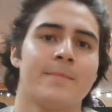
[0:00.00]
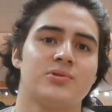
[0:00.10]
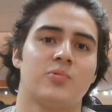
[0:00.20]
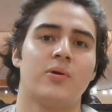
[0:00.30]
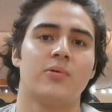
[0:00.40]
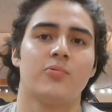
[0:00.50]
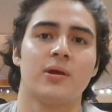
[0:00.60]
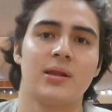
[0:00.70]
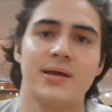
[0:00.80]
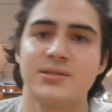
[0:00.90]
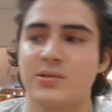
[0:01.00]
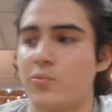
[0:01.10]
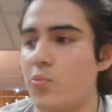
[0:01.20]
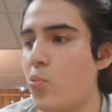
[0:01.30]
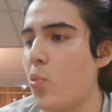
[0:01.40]
So when realizing
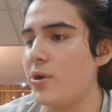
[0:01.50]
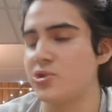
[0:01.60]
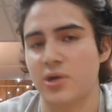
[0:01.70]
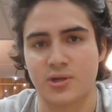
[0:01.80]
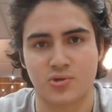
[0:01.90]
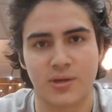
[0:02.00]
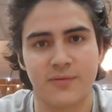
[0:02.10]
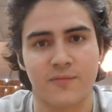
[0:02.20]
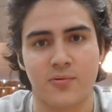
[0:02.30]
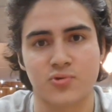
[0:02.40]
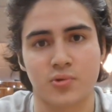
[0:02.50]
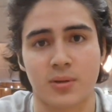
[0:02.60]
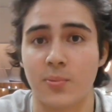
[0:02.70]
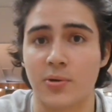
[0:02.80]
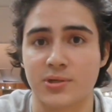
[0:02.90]
what you're trying to train for is really
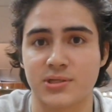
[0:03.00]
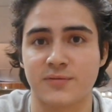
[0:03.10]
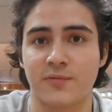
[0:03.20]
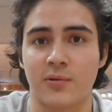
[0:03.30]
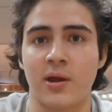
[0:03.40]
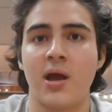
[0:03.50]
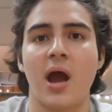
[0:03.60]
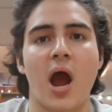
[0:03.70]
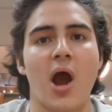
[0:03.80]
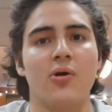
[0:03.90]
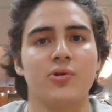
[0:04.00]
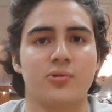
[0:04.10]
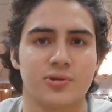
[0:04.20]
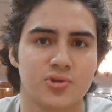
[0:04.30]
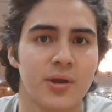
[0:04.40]
important for how you're
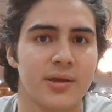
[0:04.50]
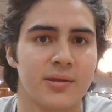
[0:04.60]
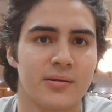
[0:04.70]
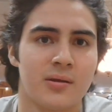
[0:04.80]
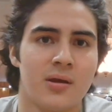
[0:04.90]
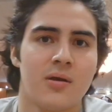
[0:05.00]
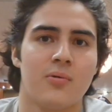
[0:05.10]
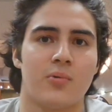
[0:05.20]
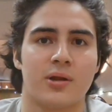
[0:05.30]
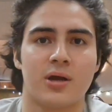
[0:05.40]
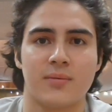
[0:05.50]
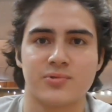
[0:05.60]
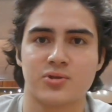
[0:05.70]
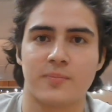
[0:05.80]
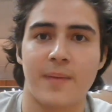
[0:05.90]
going to train it. When it
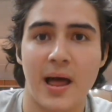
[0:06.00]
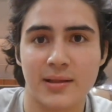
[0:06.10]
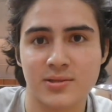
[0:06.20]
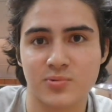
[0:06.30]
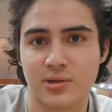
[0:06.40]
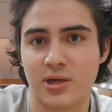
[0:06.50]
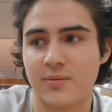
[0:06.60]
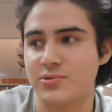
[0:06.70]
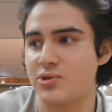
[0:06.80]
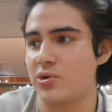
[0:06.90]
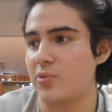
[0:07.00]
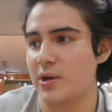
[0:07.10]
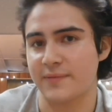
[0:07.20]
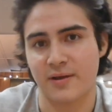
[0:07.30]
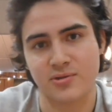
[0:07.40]
comes to balance, when it comes to
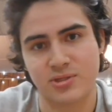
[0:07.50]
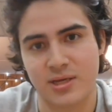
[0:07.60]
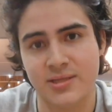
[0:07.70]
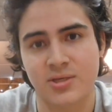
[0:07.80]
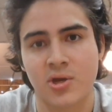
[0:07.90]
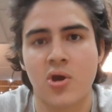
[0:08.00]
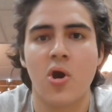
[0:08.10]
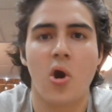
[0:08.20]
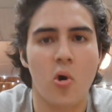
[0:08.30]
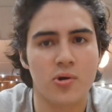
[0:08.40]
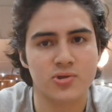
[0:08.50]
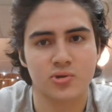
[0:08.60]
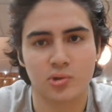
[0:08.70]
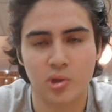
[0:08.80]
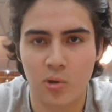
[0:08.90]
corrective exercise, always
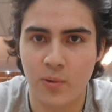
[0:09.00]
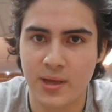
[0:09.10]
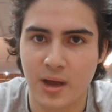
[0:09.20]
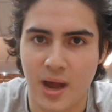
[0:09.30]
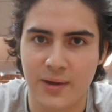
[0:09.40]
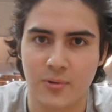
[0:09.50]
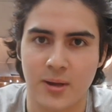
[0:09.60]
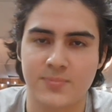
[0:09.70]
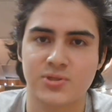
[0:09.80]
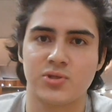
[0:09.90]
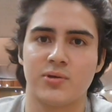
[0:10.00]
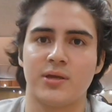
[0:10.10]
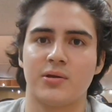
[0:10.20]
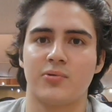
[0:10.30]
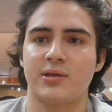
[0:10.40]
do low weight, high reps to
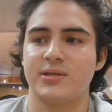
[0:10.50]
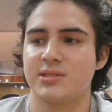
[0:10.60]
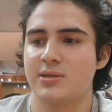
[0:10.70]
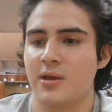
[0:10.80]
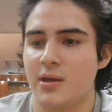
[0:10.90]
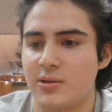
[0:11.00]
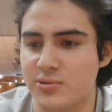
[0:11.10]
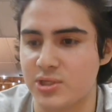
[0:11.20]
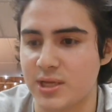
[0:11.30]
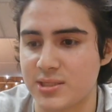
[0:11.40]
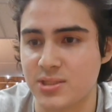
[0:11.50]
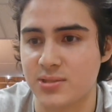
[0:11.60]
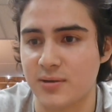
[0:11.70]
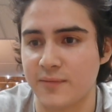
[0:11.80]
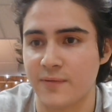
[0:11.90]
increase your
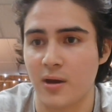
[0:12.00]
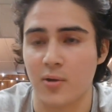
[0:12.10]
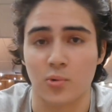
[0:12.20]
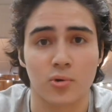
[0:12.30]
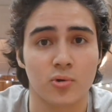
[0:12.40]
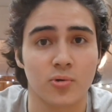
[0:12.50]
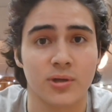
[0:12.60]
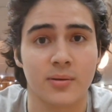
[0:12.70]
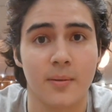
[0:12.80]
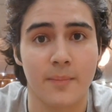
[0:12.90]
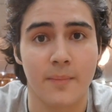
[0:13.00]
chances of recruiting,